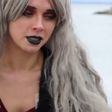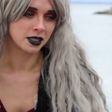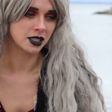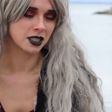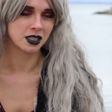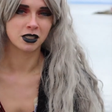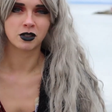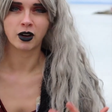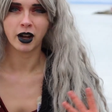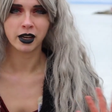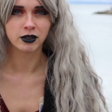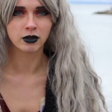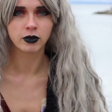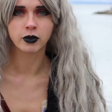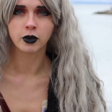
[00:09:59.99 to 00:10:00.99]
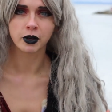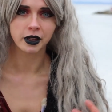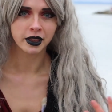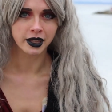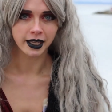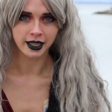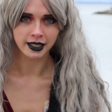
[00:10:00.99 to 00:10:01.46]
Just try to
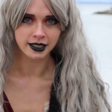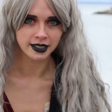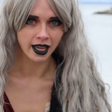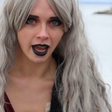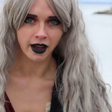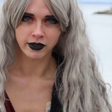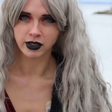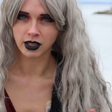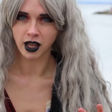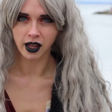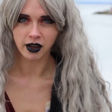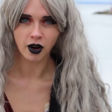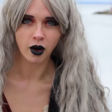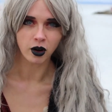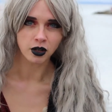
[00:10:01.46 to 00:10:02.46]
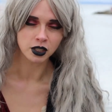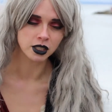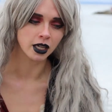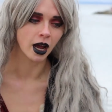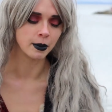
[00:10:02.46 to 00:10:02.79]
avoid things that have a lot of harsh